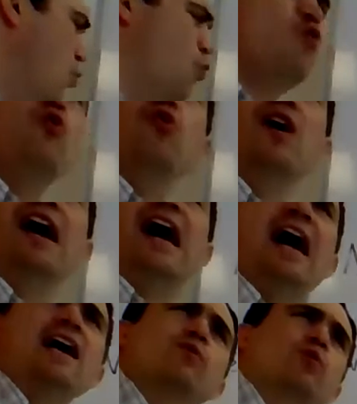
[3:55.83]
Ooh,
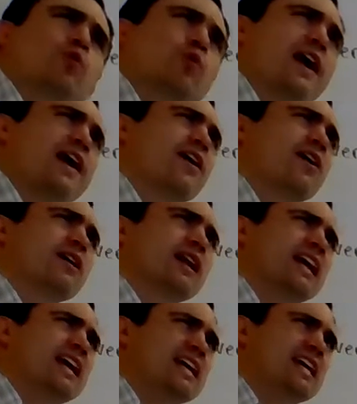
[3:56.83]
I
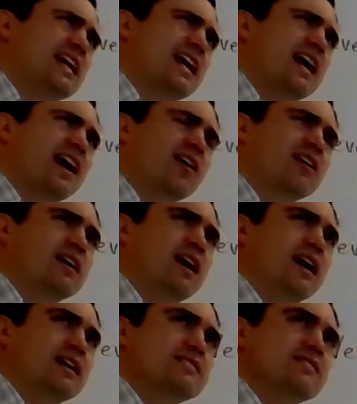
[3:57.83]
rarely get a
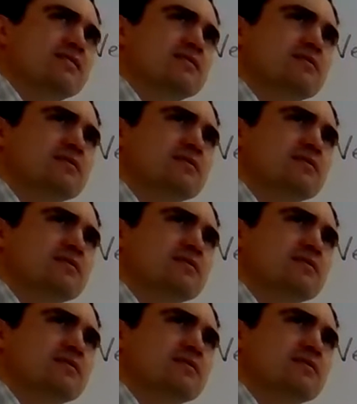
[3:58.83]
haircut.